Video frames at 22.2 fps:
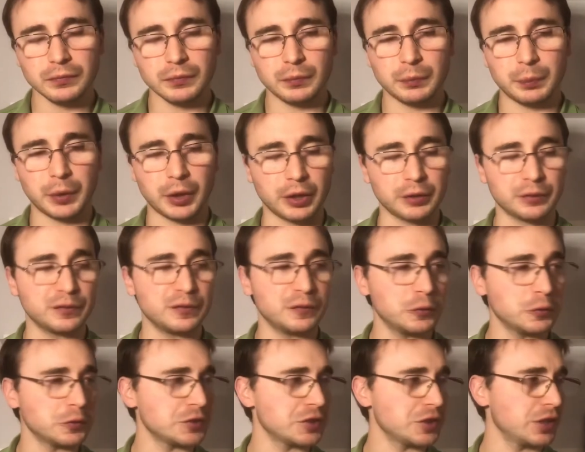But
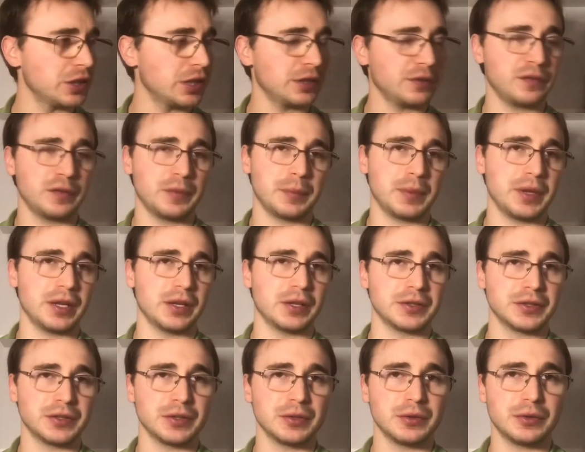unfortunately for me, I
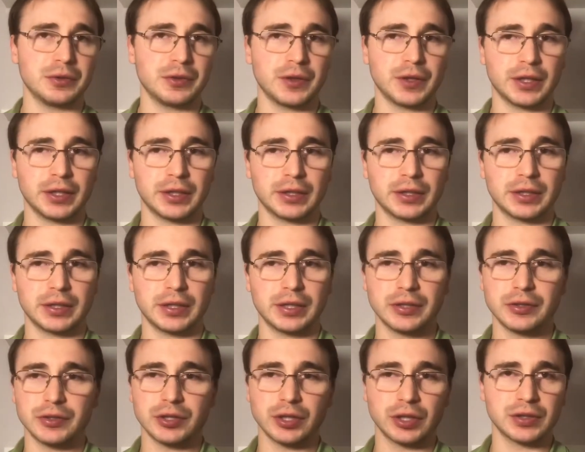do think
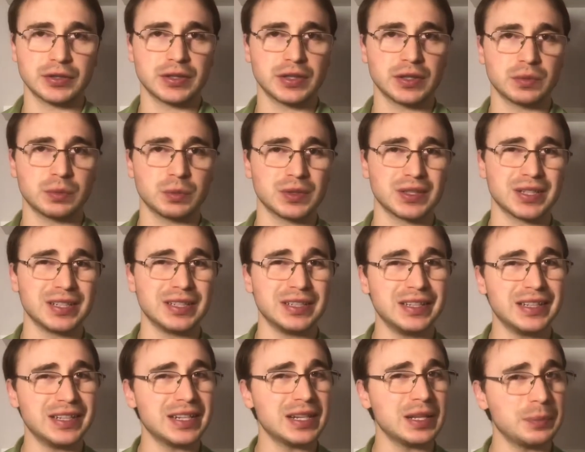Injustice was a
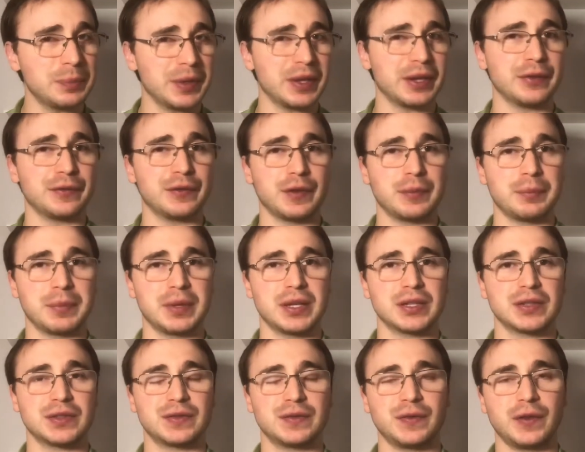little bit of a
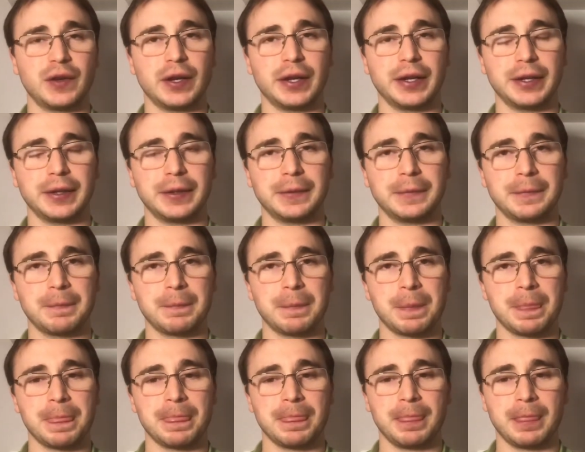misfire.
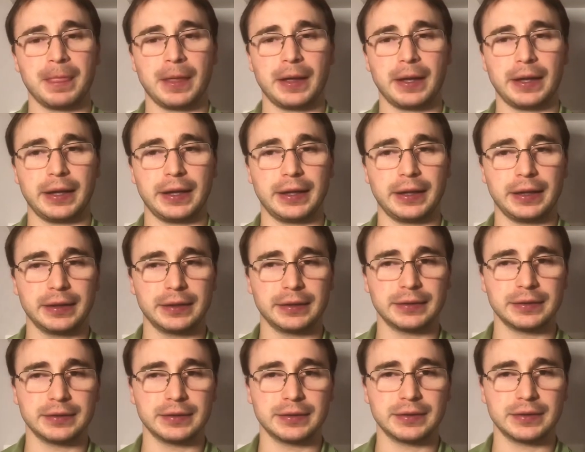
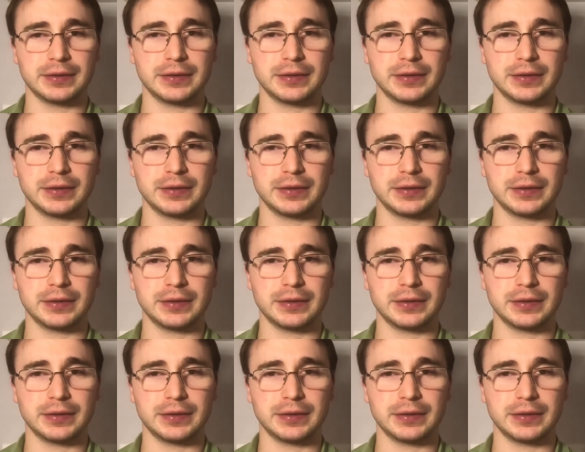And